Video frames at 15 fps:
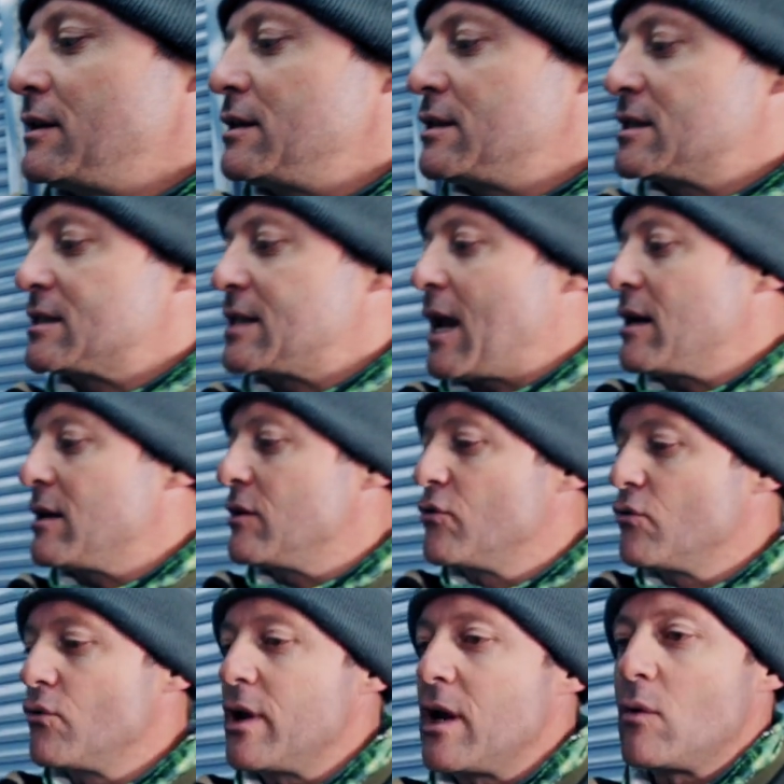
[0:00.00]
the
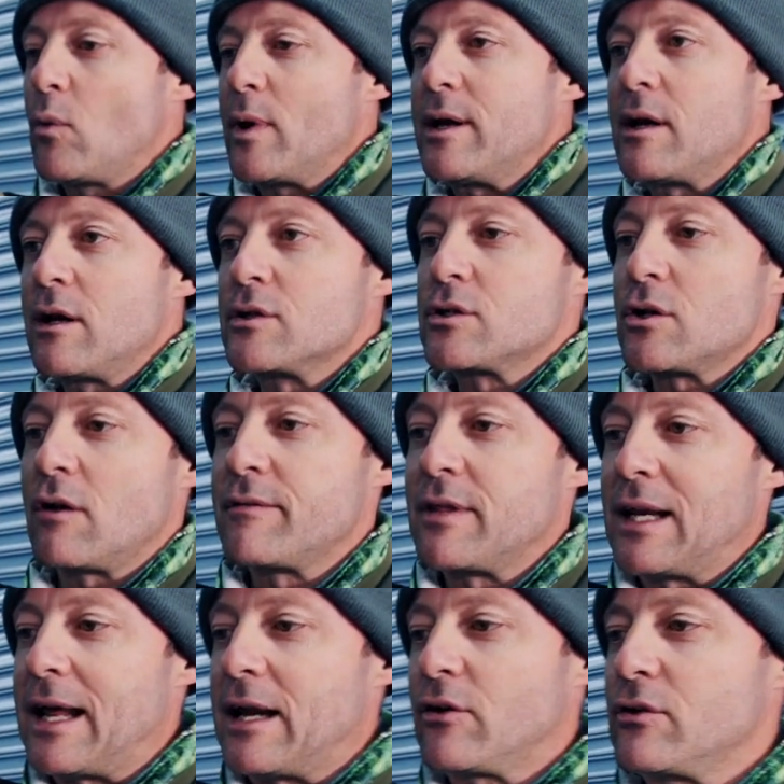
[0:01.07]
standard rear windows of
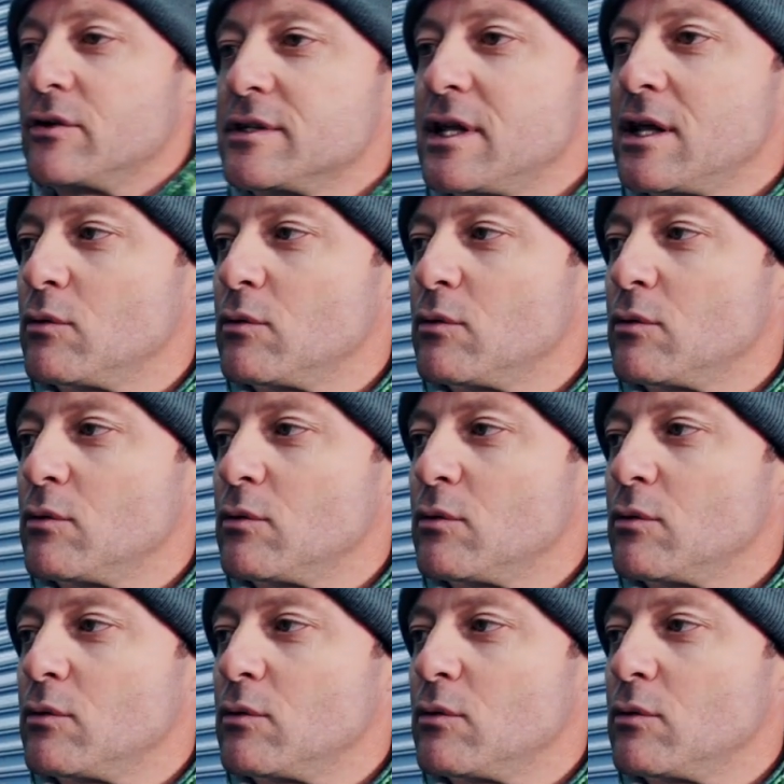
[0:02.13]
the Land Cruiser.